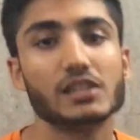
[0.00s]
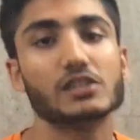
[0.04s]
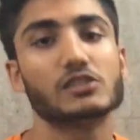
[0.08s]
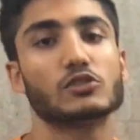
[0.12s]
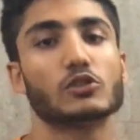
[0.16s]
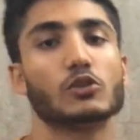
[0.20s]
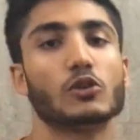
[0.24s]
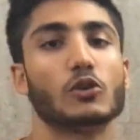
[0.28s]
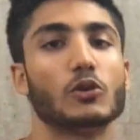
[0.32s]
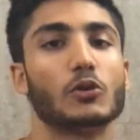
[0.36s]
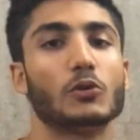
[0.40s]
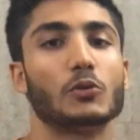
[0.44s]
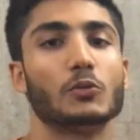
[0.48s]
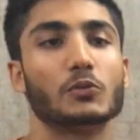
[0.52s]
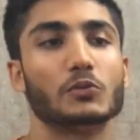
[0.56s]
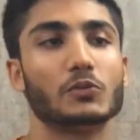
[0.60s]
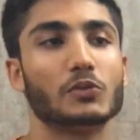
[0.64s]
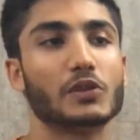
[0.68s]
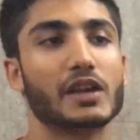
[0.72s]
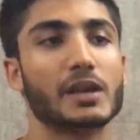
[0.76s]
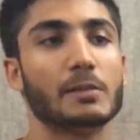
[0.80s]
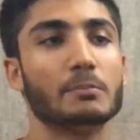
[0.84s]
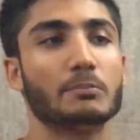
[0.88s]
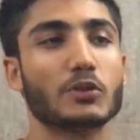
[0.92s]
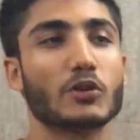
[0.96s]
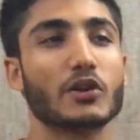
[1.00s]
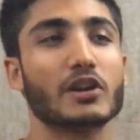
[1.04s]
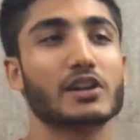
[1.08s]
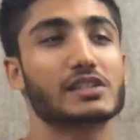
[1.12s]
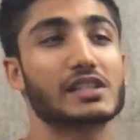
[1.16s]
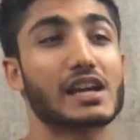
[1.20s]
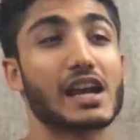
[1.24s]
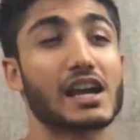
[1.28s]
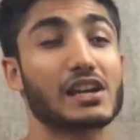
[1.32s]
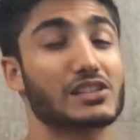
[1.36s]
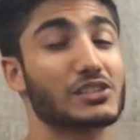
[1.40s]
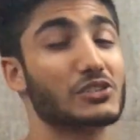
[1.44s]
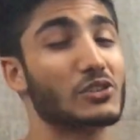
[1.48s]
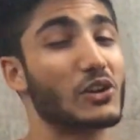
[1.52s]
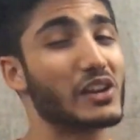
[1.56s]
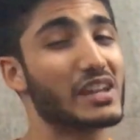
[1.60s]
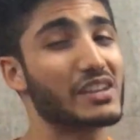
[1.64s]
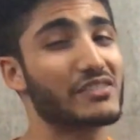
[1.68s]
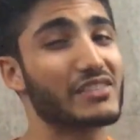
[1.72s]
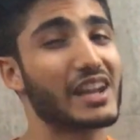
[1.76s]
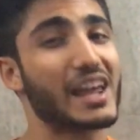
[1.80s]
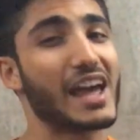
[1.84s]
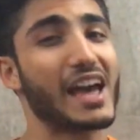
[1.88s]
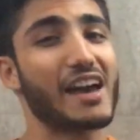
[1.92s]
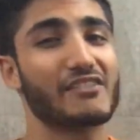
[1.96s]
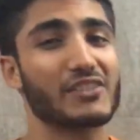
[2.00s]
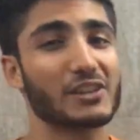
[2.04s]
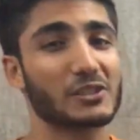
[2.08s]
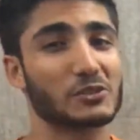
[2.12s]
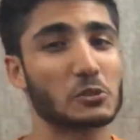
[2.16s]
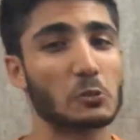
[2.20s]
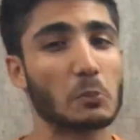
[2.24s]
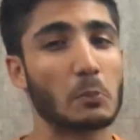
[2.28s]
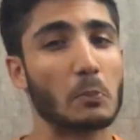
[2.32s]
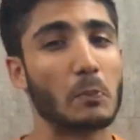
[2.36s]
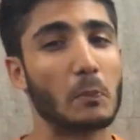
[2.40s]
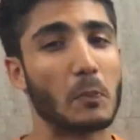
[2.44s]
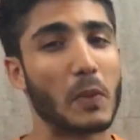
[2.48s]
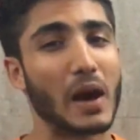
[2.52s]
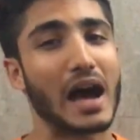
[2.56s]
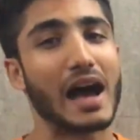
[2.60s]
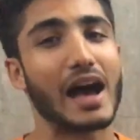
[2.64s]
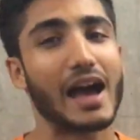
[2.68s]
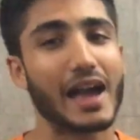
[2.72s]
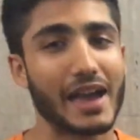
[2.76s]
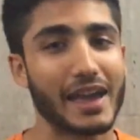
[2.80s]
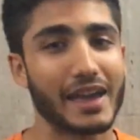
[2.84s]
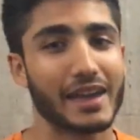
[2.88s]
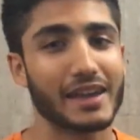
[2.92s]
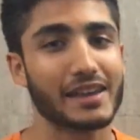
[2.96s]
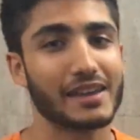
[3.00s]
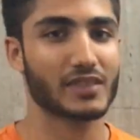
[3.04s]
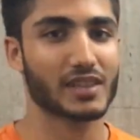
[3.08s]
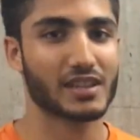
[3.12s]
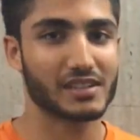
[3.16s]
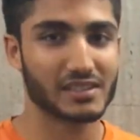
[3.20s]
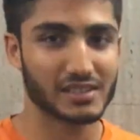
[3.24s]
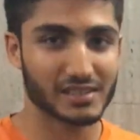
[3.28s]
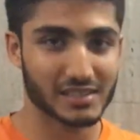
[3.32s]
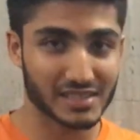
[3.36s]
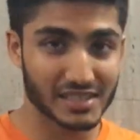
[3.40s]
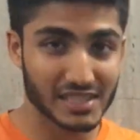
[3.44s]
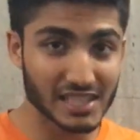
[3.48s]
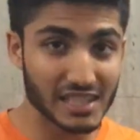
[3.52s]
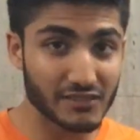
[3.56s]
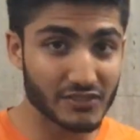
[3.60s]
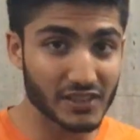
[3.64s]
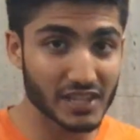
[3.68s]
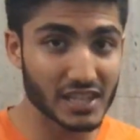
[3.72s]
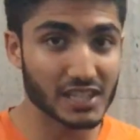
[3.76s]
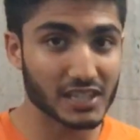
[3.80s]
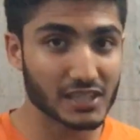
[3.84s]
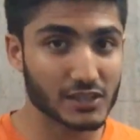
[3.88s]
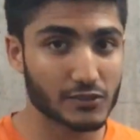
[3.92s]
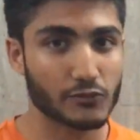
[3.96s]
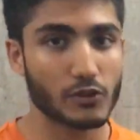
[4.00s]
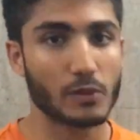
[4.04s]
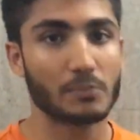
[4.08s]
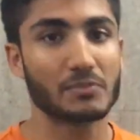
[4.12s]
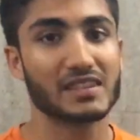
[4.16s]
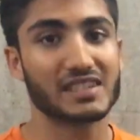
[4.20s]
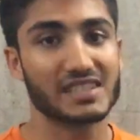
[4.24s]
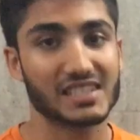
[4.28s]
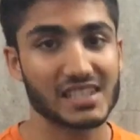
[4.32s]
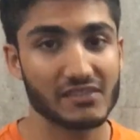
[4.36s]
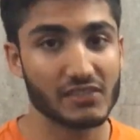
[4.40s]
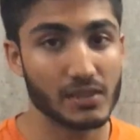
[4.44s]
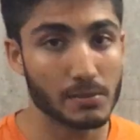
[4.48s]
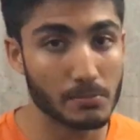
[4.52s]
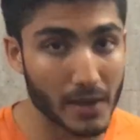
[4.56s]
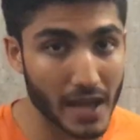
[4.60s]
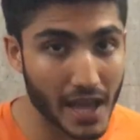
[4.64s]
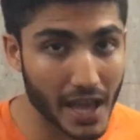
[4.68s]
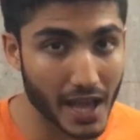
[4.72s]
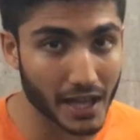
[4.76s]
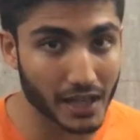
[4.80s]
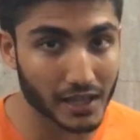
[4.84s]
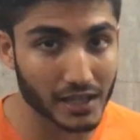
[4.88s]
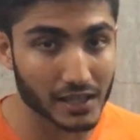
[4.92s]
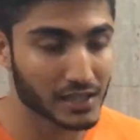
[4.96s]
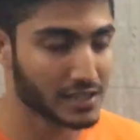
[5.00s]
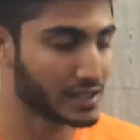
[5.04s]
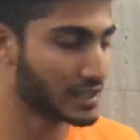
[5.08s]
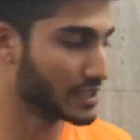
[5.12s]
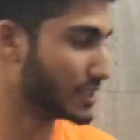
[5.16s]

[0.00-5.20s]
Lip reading: So employers are actually not even having to buy CVs from the CV bank.